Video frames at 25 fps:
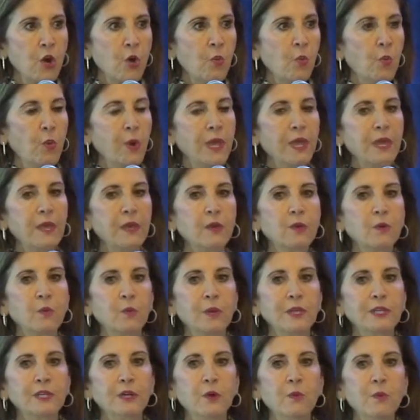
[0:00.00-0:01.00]

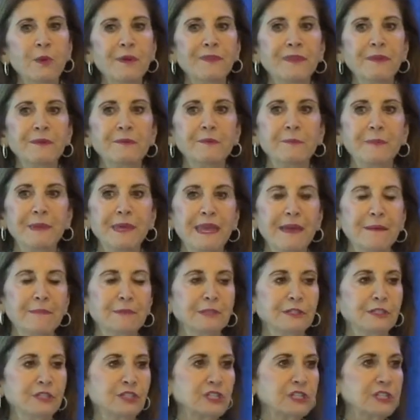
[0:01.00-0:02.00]
We don't want them to be
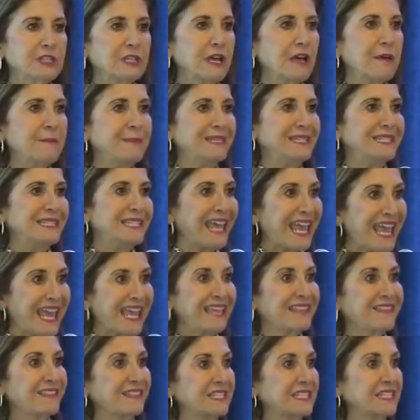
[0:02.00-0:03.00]
able to just come and
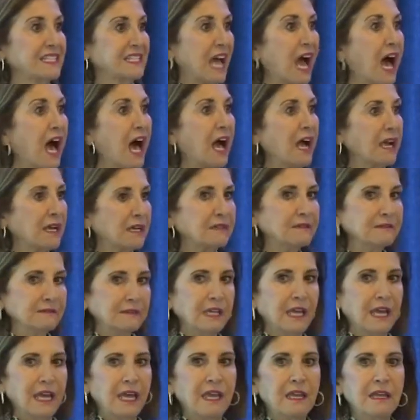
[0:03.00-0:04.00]
take the stock,
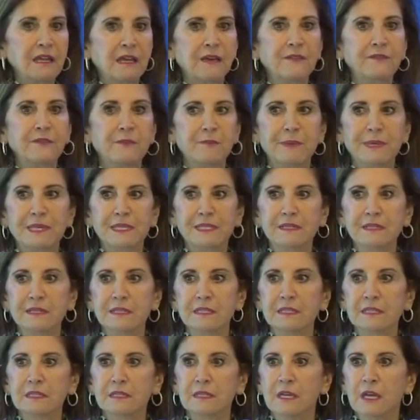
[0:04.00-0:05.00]
okay, of the
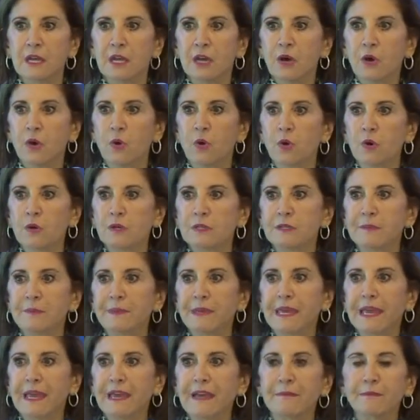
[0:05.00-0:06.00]
business, or to
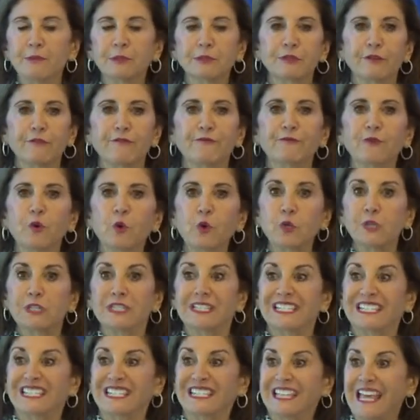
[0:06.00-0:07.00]
be able to
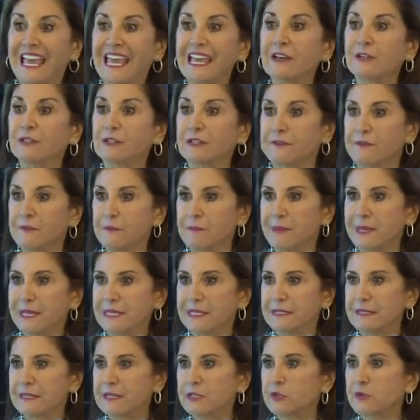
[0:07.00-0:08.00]
force a sale of the
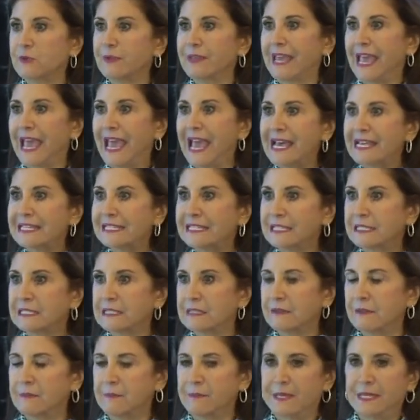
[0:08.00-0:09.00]
business or the assets
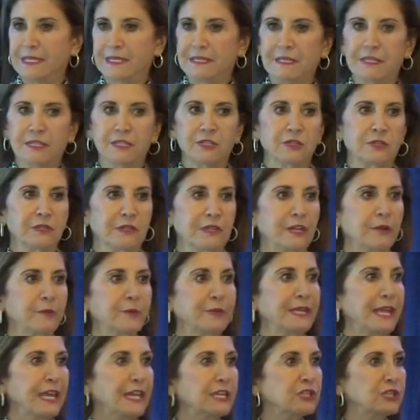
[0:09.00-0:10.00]
of the business or in
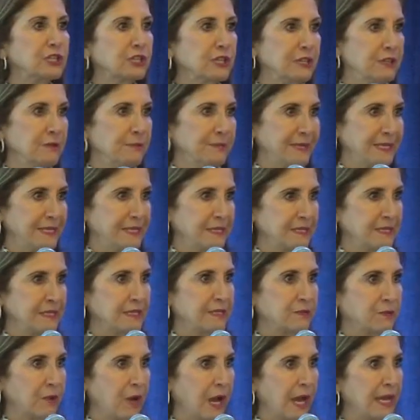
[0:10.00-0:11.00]
liquidation of the
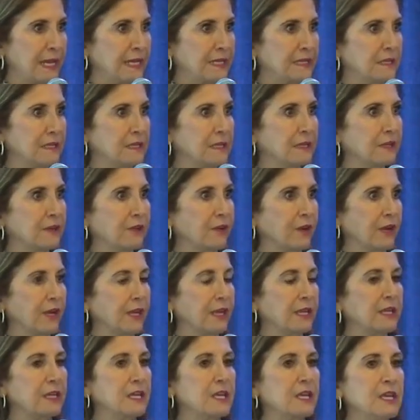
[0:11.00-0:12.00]
business, right?
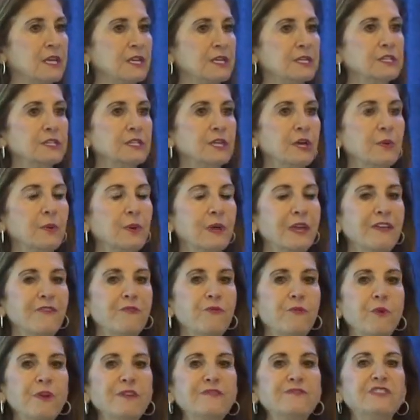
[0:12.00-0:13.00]
Right? So
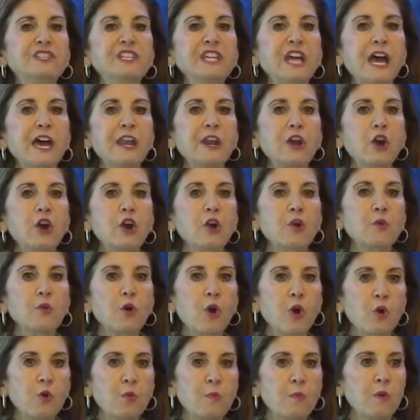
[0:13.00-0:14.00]
if we've done our
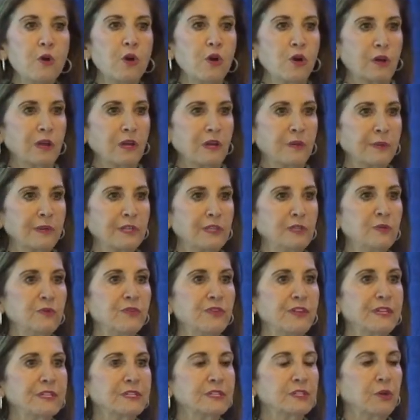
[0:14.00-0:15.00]
homework and we do
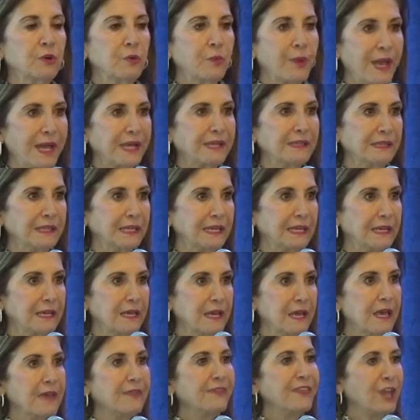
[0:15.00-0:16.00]
things correctly,
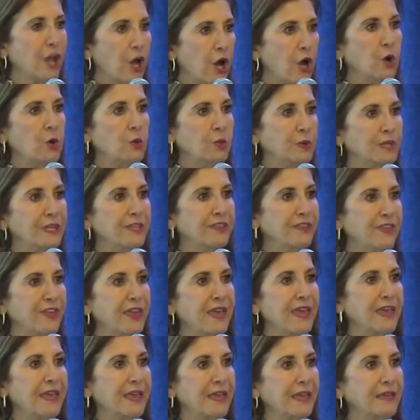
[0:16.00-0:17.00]
the only
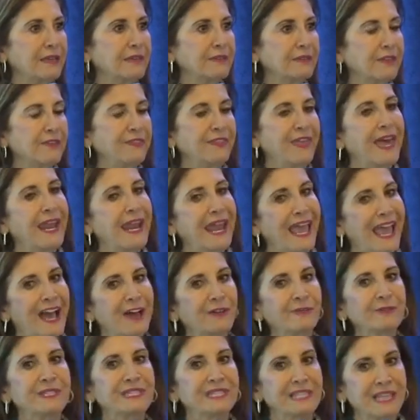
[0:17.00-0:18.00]
thing that
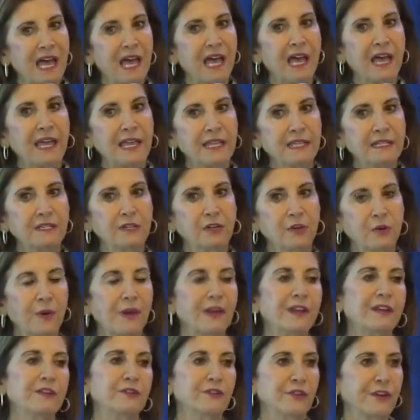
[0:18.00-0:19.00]
outside
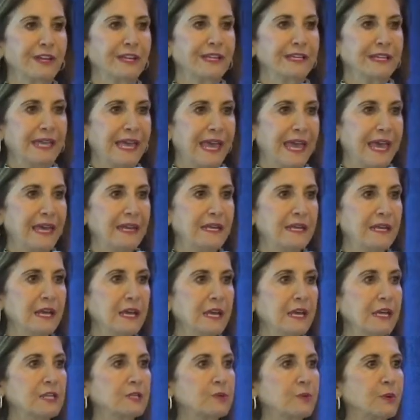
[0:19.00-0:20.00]
creditor can get
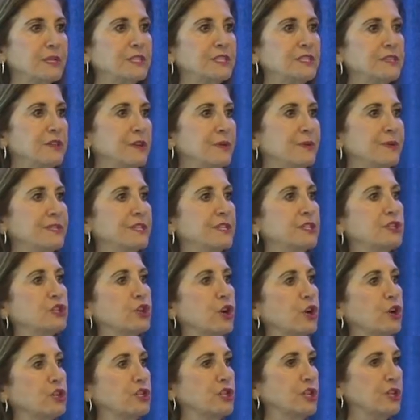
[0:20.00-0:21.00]
is what's known as a
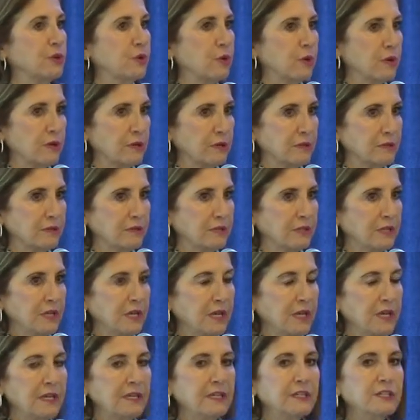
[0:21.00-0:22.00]
charging order.
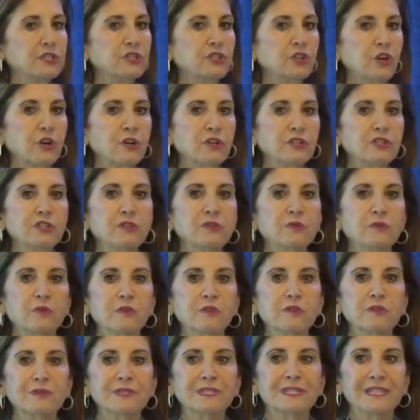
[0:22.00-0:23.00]
And a charging
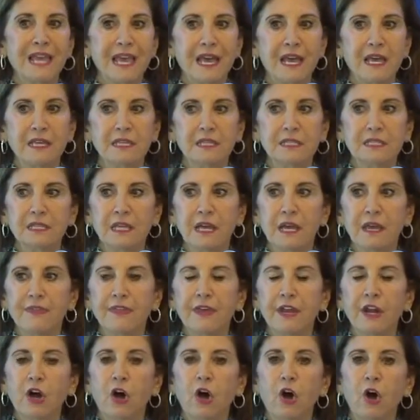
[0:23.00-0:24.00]
order says
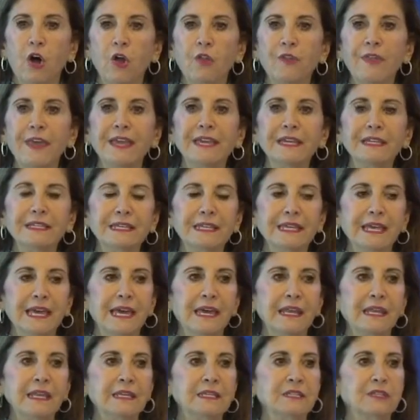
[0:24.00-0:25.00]
that all they can
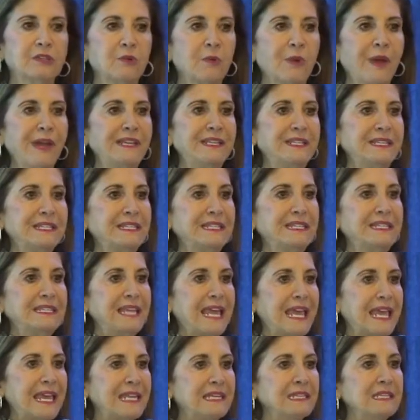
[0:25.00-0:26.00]
get is the right to
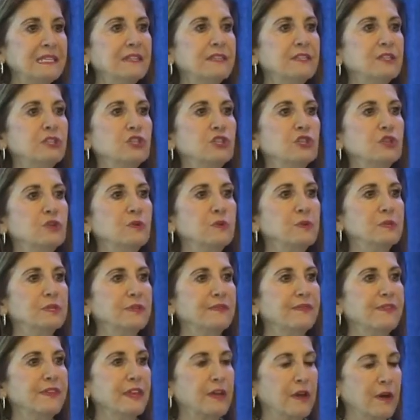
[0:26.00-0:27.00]
stand in the shoes
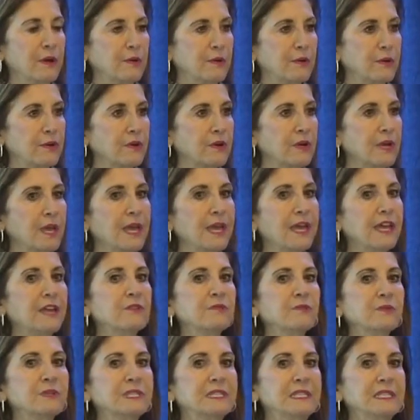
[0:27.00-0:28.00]
of the owner
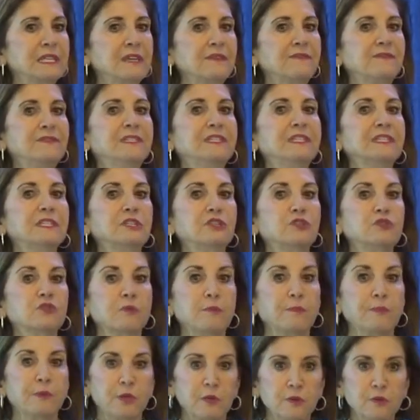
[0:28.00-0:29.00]
and receive
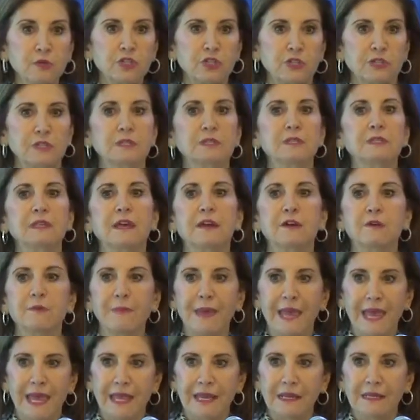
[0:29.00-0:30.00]
distributions that are
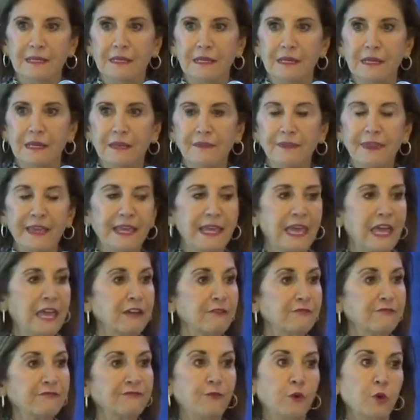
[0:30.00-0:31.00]
made. They
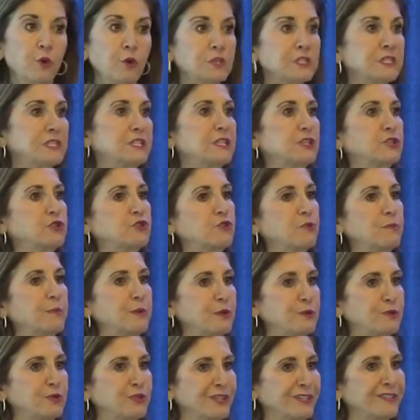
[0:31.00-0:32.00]
can't force
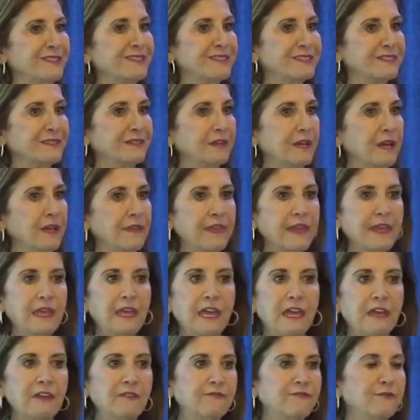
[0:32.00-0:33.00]
distributions. They
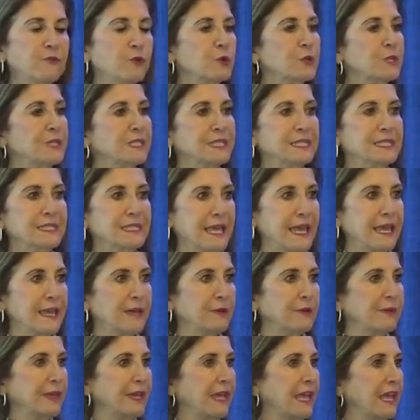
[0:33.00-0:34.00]
can't force a
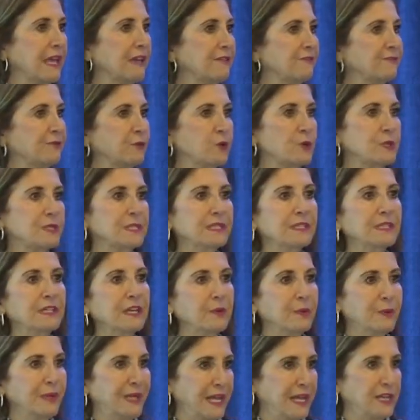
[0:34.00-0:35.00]
sale. They can't force a
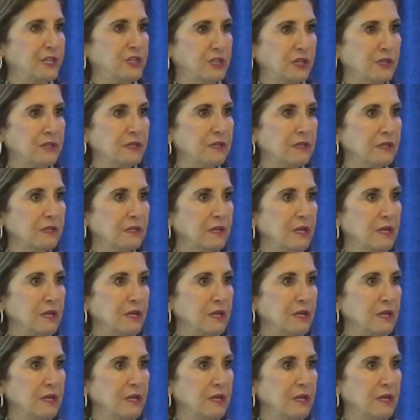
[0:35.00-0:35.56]
liquidation.